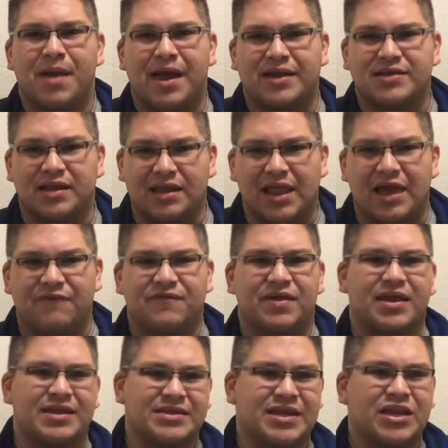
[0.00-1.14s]
back to life
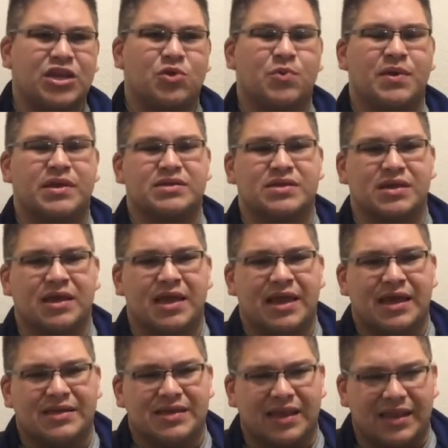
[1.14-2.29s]
and continuing to
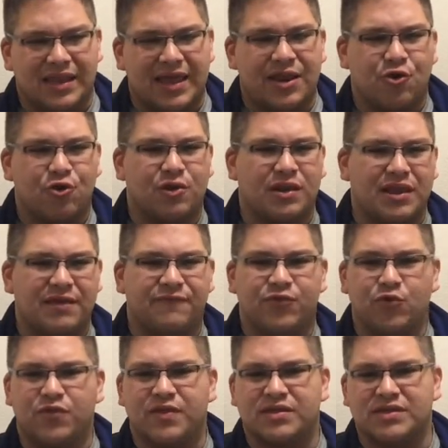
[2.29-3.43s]
let her live
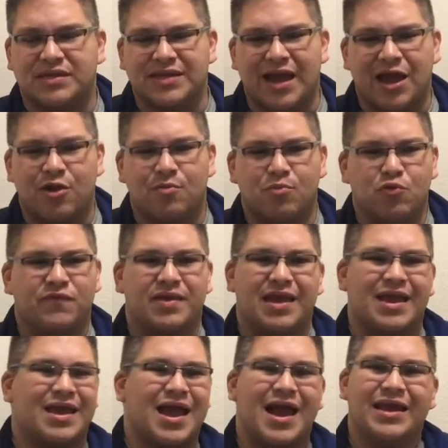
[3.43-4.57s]
through this entire movie,
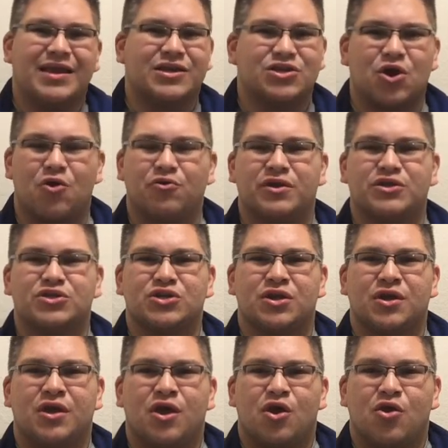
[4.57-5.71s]
it kind of tarnished
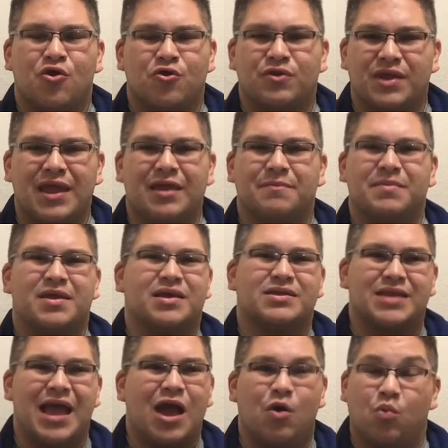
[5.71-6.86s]
her name,
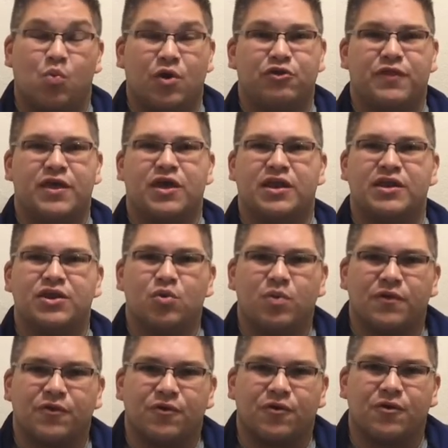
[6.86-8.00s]
because now what are they going to do
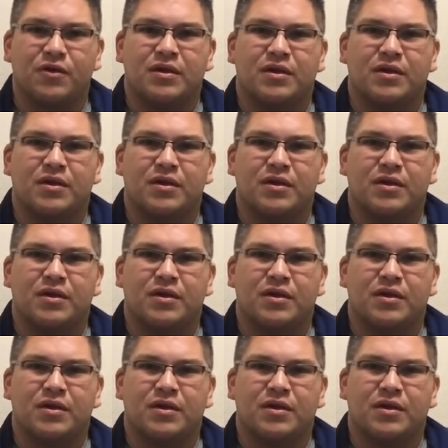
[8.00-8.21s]
with her?